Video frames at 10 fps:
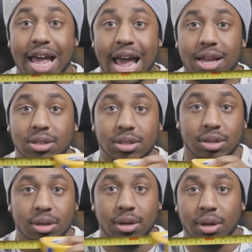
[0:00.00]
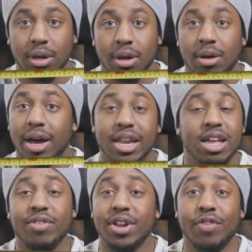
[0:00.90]
end. And
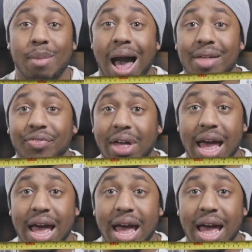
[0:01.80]
even if I'm at the